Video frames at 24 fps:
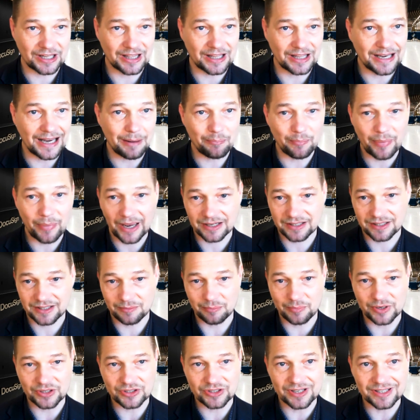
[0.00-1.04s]
and impacts the
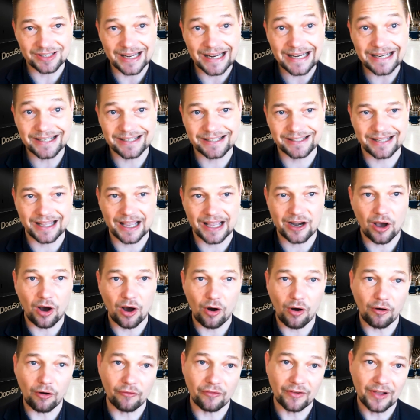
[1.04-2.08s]
business instead
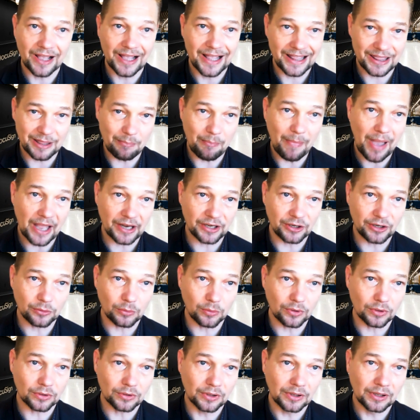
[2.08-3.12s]
of the
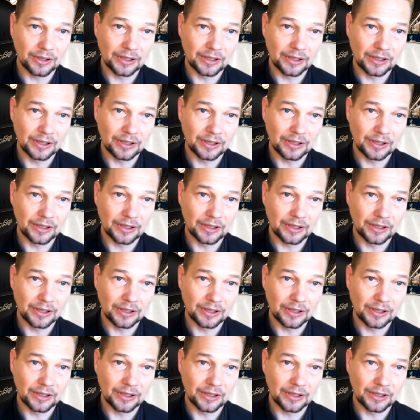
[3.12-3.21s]
manual.